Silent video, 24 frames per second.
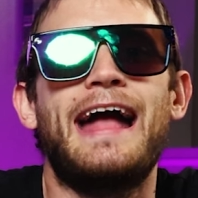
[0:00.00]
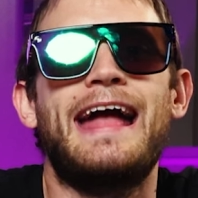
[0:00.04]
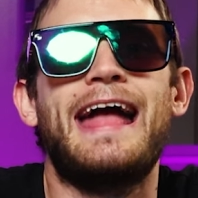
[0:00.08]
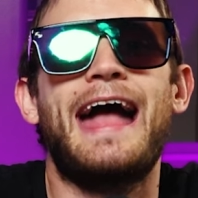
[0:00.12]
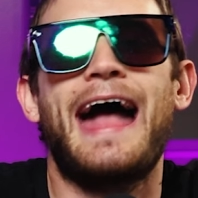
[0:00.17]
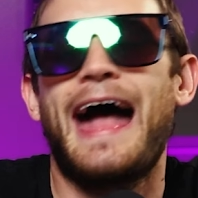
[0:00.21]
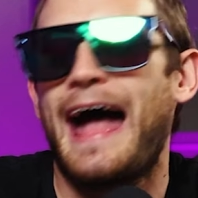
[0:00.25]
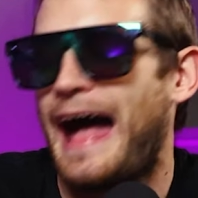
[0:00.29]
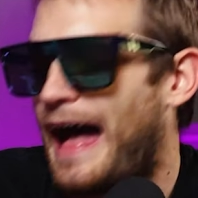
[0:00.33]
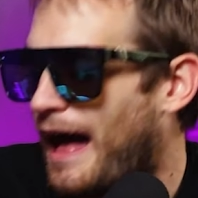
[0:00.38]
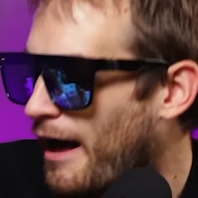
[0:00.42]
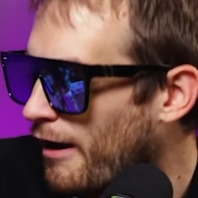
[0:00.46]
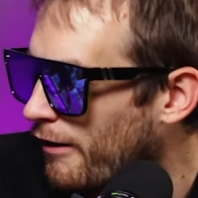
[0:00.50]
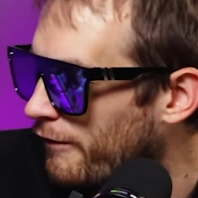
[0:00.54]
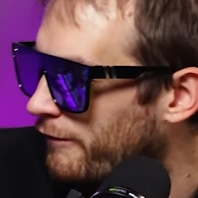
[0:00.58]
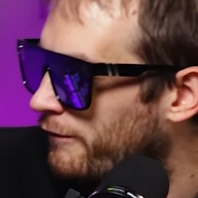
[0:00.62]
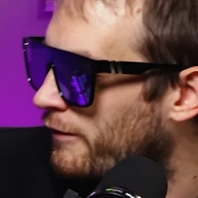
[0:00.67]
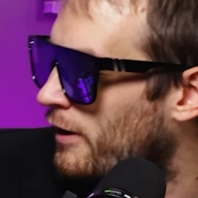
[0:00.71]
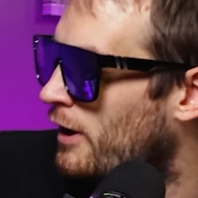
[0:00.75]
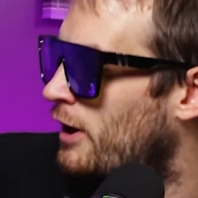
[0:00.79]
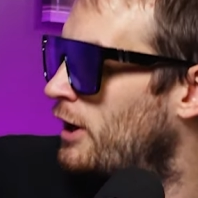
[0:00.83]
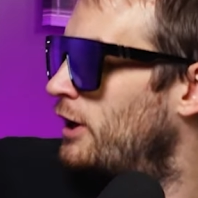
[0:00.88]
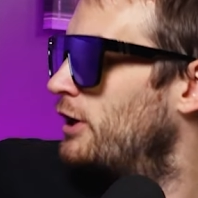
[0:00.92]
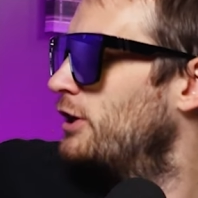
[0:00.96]
I
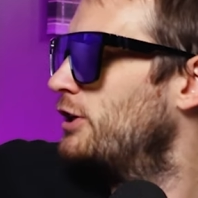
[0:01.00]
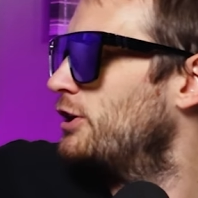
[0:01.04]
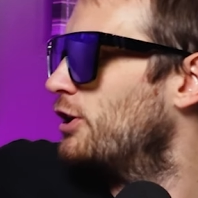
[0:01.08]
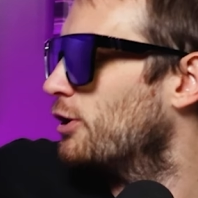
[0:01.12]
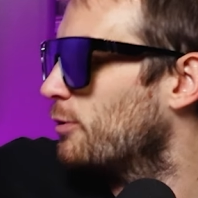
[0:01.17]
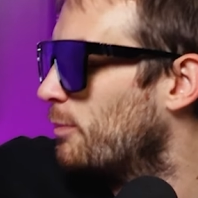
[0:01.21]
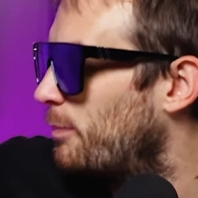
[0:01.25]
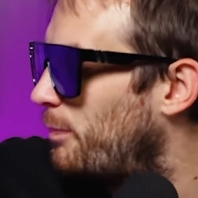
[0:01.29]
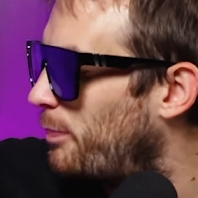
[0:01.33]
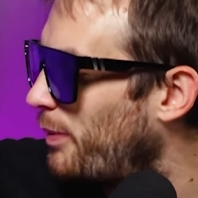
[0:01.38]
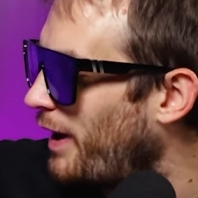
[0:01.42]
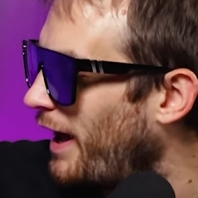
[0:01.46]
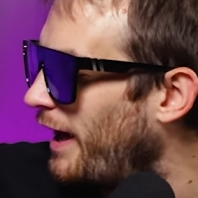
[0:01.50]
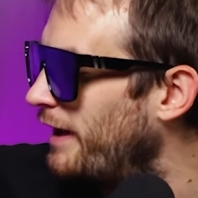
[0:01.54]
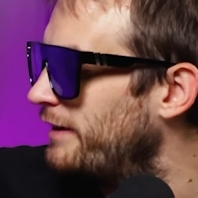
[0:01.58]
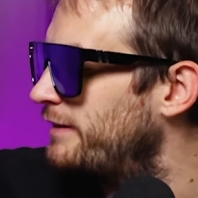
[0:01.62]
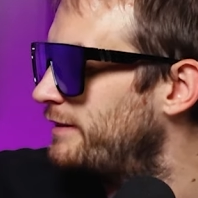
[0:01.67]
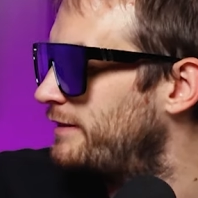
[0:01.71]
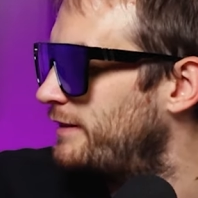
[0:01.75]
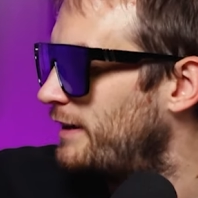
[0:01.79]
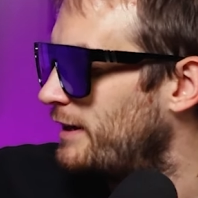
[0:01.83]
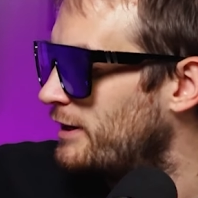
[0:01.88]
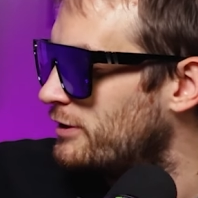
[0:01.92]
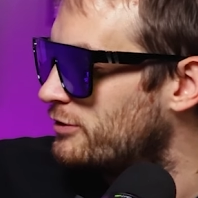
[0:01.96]
have your
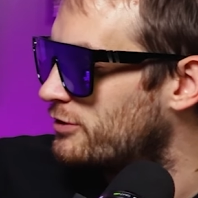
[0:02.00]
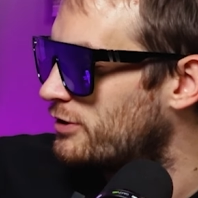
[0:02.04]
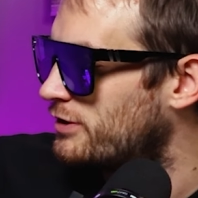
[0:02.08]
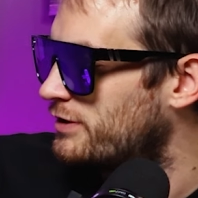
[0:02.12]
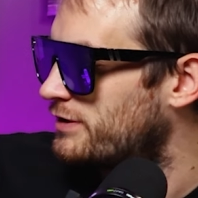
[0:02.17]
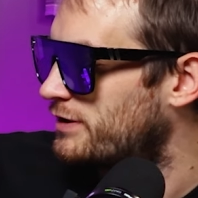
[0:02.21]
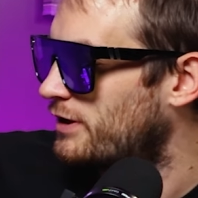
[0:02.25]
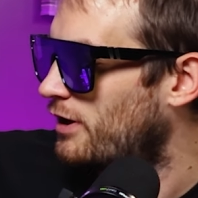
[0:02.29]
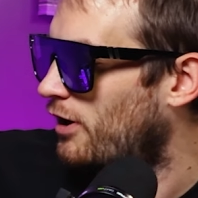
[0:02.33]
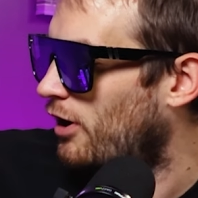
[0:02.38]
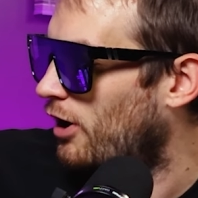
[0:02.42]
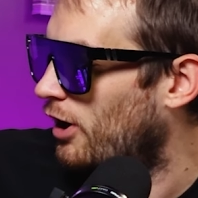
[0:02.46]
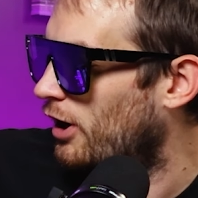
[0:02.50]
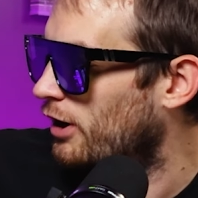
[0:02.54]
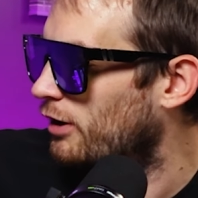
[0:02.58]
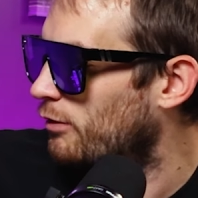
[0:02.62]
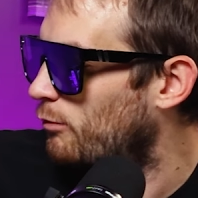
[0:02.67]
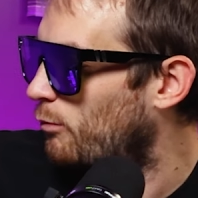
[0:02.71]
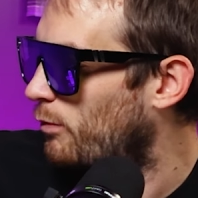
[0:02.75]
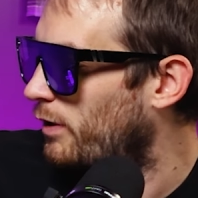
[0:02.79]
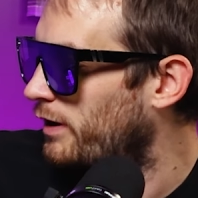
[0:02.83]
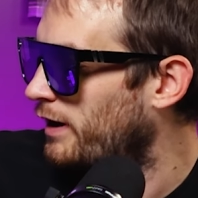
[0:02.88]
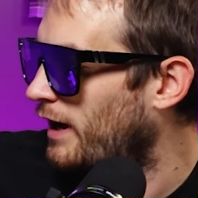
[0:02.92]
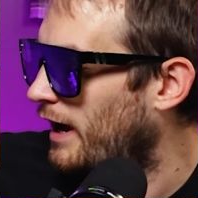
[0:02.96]
best interests at
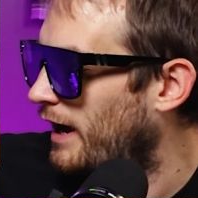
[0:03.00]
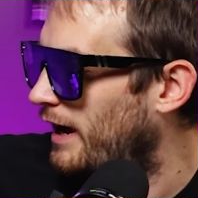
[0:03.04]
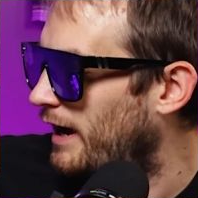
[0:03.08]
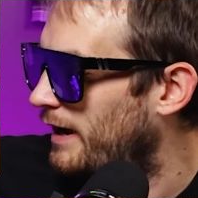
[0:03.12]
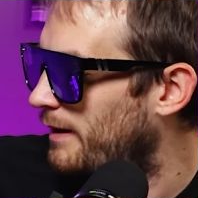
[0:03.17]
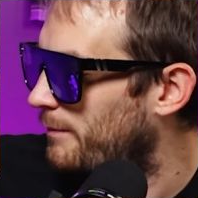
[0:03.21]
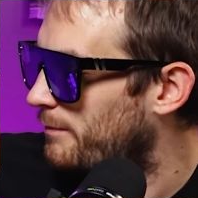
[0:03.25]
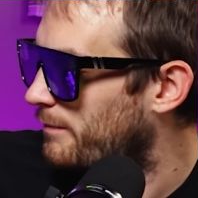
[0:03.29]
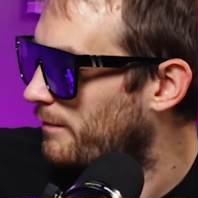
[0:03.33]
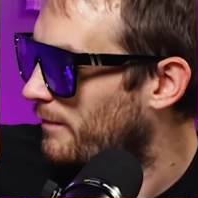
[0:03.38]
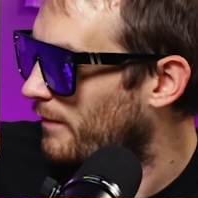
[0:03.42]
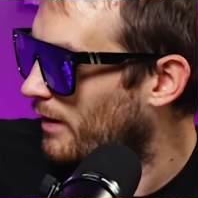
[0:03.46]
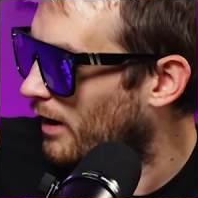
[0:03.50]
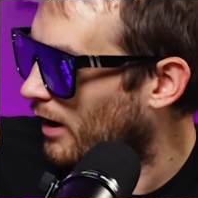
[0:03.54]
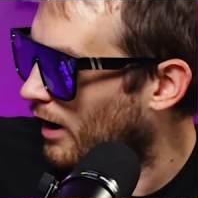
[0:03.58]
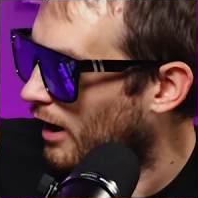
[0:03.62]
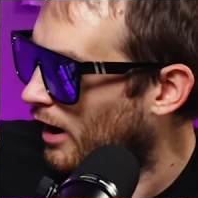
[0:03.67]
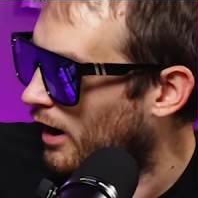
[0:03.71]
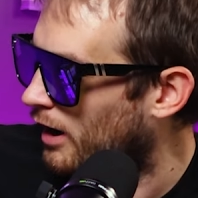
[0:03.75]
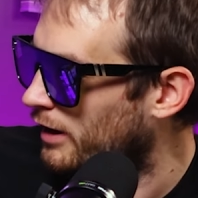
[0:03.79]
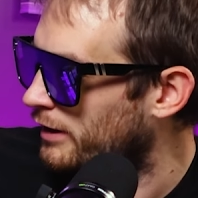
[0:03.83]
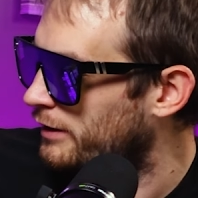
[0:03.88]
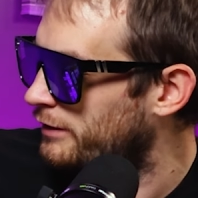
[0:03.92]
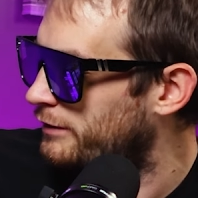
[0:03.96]
heart when I am
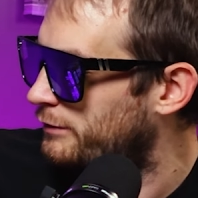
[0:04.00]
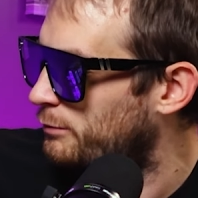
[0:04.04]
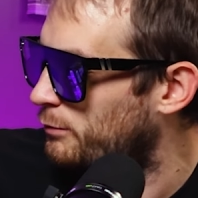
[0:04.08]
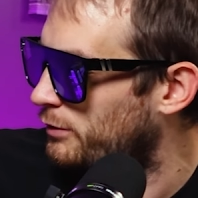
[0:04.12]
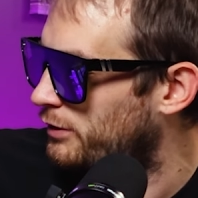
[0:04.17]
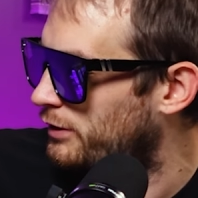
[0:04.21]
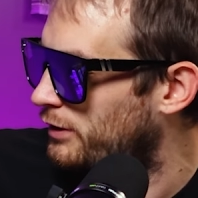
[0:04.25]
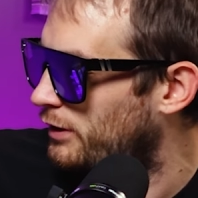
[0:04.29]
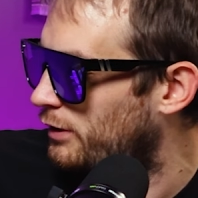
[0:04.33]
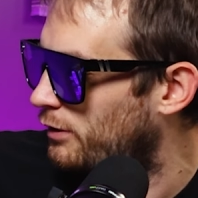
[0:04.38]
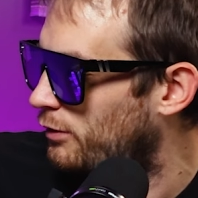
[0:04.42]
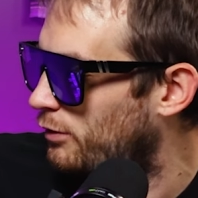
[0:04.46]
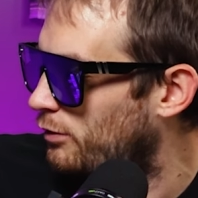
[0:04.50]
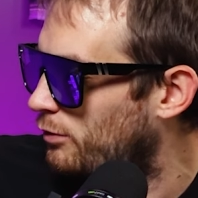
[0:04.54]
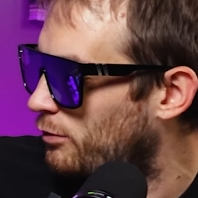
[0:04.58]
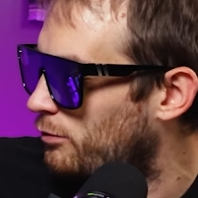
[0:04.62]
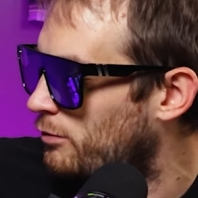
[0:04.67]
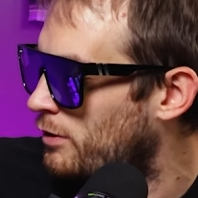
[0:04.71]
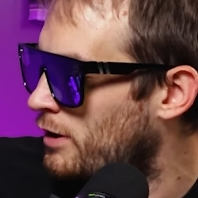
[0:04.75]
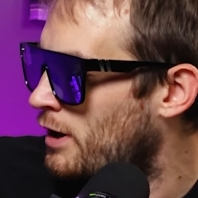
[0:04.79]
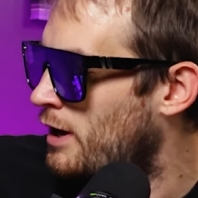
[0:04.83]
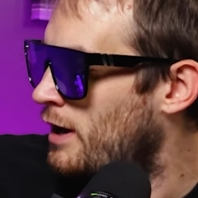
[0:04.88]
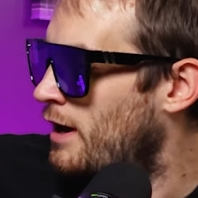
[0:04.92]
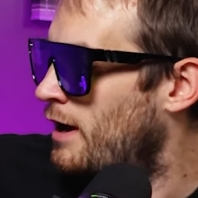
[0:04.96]
honest with
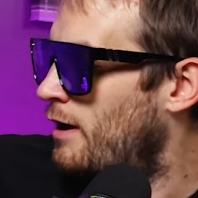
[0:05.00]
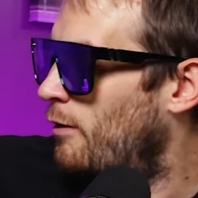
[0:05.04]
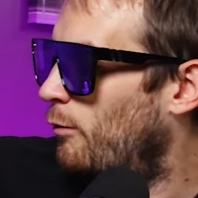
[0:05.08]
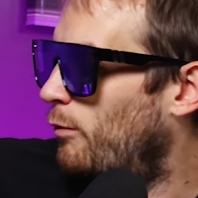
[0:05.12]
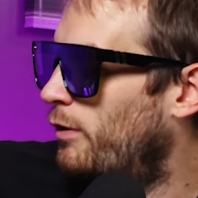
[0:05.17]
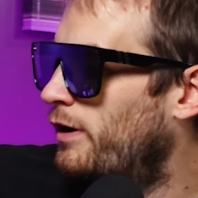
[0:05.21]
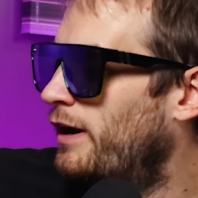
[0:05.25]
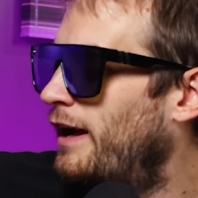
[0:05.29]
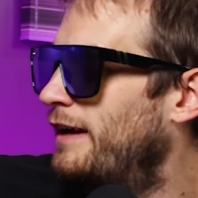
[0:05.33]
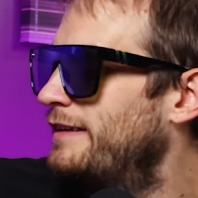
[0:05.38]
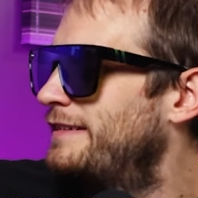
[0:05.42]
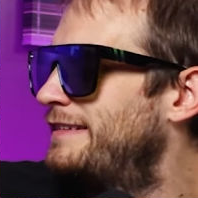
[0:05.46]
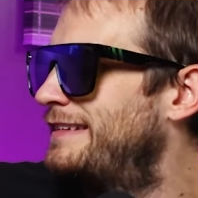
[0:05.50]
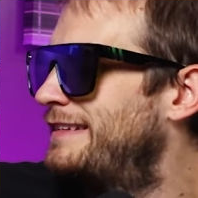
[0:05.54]
you, when I